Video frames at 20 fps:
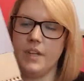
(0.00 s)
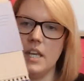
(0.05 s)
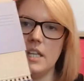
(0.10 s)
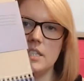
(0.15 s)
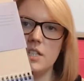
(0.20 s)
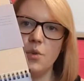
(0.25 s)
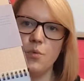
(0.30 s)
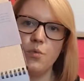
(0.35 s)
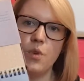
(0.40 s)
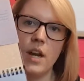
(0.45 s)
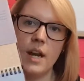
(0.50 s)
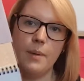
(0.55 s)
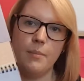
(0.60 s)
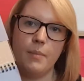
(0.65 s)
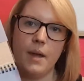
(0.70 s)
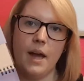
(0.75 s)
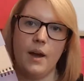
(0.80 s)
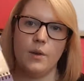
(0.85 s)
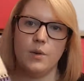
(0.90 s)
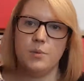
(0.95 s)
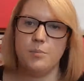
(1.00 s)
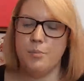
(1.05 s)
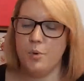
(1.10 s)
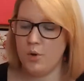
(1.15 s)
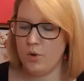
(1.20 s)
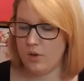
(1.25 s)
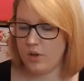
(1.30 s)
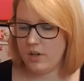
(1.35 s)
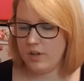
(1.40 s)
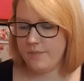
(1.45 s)
it's a ring bound
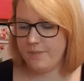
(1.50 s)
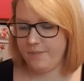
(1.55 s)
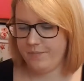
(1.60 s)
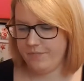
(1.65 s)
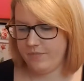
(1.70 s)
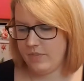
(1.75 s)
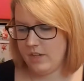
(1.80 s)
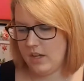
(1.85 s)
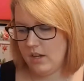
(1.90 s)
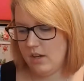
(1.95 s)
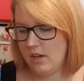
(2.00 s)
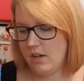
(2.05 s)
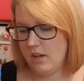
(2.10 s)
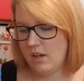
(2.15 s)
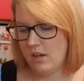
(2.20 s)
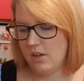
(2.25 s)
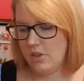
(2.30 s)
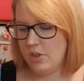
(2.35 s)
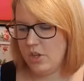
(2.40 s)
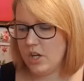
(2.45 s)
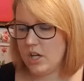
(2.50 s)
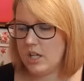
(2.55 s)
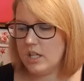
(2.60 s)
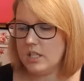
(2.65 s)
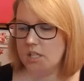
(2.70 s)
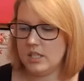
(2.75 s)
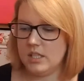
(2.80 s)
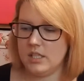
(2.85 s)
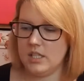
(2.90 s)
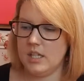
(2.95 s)
book that
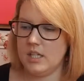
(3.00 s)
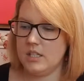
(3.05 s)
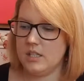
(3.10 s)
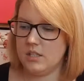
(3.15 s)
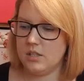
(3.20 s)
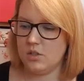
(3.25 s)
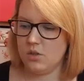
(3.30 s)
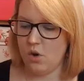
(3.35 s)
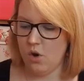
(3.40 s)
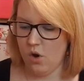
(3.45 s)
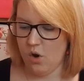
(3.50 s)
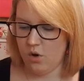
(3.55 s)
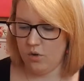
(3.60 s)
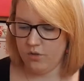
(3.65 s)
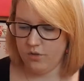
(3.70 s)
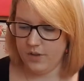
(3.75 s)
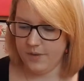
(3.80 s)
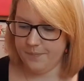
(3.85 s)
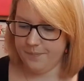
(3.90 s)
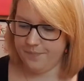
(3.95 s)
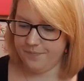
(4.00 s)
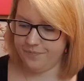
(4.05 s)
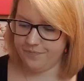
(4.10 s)
consists of